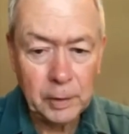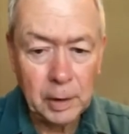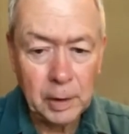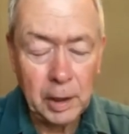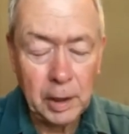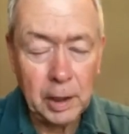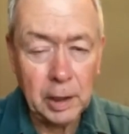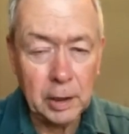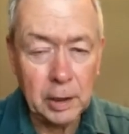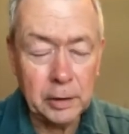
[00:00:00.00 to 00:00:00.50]

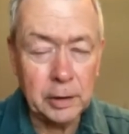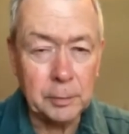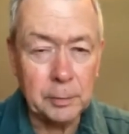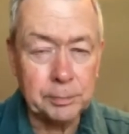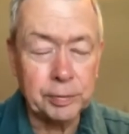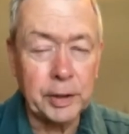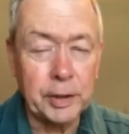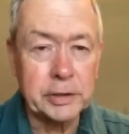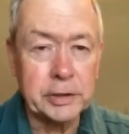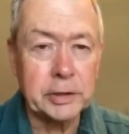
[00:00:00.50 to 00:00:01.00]
And the
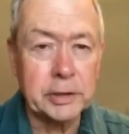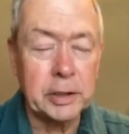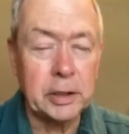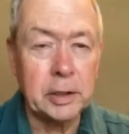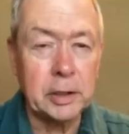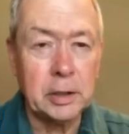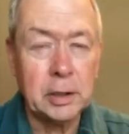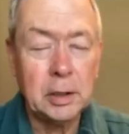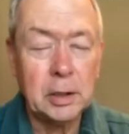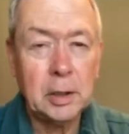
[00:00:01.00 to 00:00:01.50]

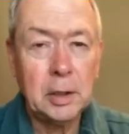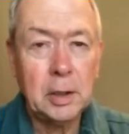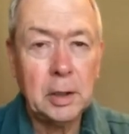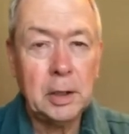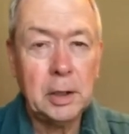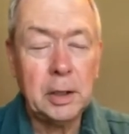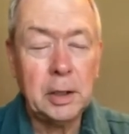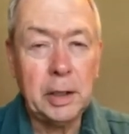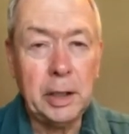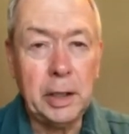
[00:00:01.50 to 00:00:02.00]
president
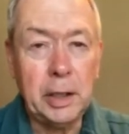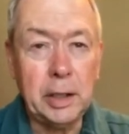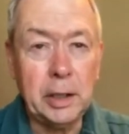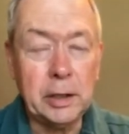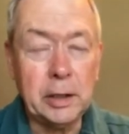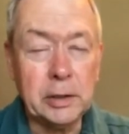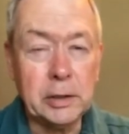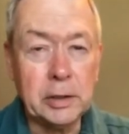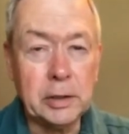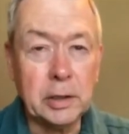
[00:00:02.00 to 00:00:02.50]

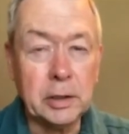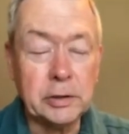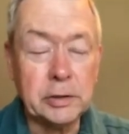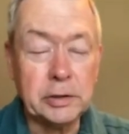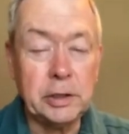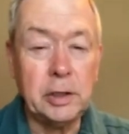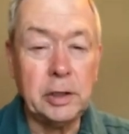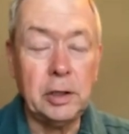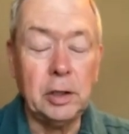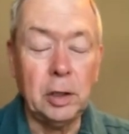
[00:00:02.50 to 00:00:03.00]
and
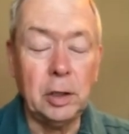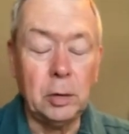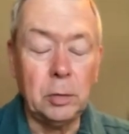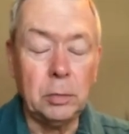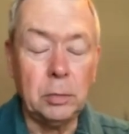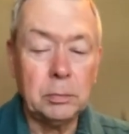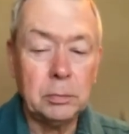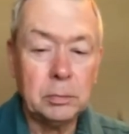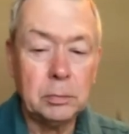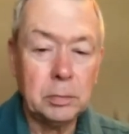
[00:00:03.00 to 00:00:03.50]

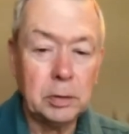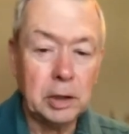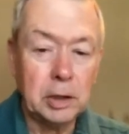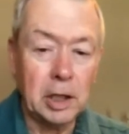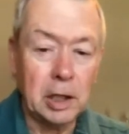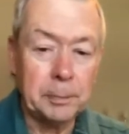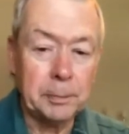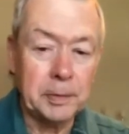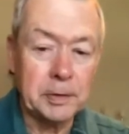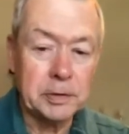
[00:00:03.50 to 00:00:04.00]
CEO
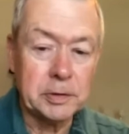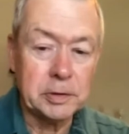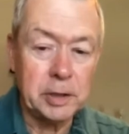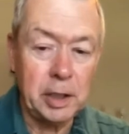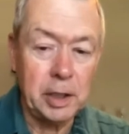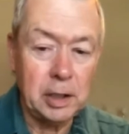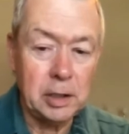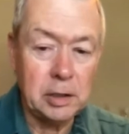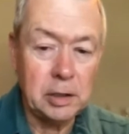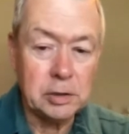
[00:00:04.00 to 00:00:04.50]
got up on
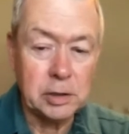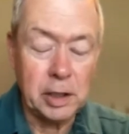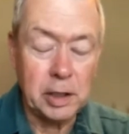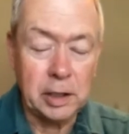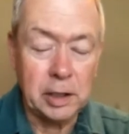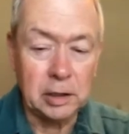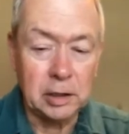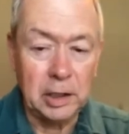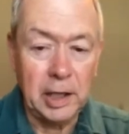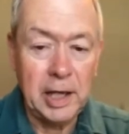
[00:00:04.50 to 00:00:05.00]
stage
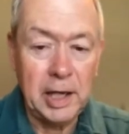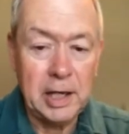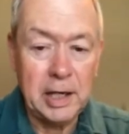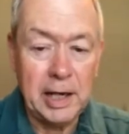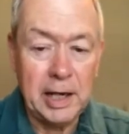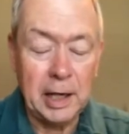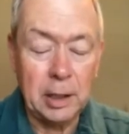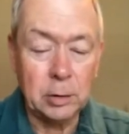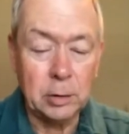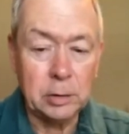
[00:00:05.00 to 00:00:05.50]
and laid
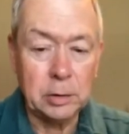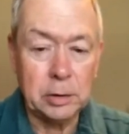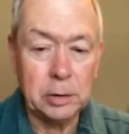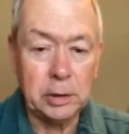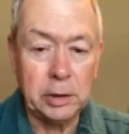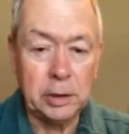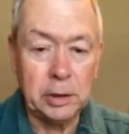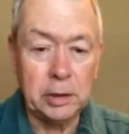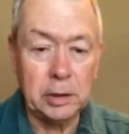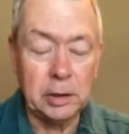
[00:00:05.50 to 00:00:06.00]
out
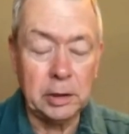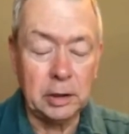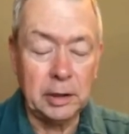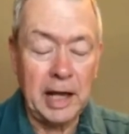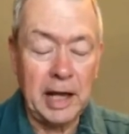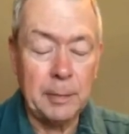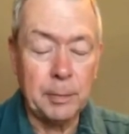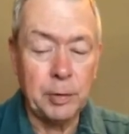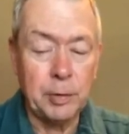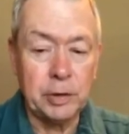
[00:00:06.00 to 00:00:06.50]
in
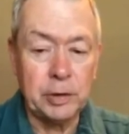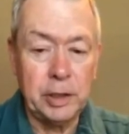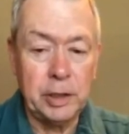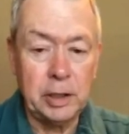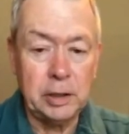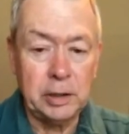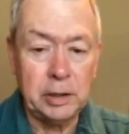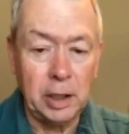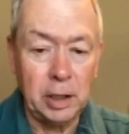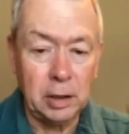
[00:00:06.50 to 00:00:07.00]
elaborate
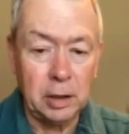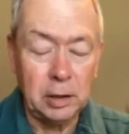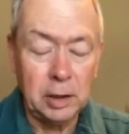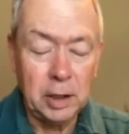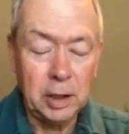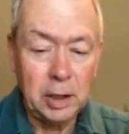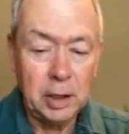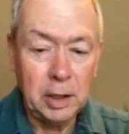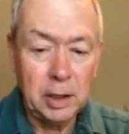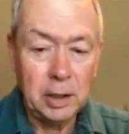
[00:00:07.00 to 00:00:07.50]
detail
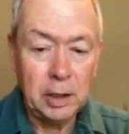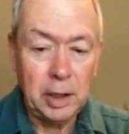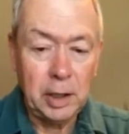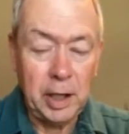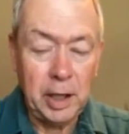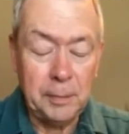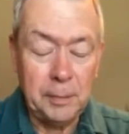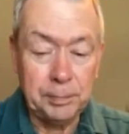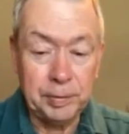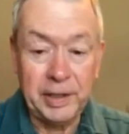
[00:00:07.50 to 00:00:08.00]

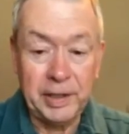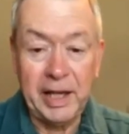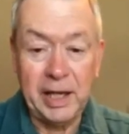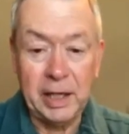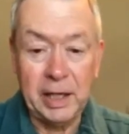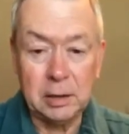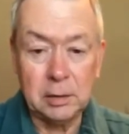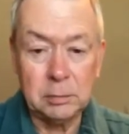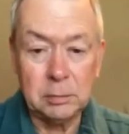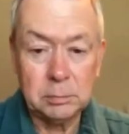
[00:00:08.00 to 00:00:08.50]
a plan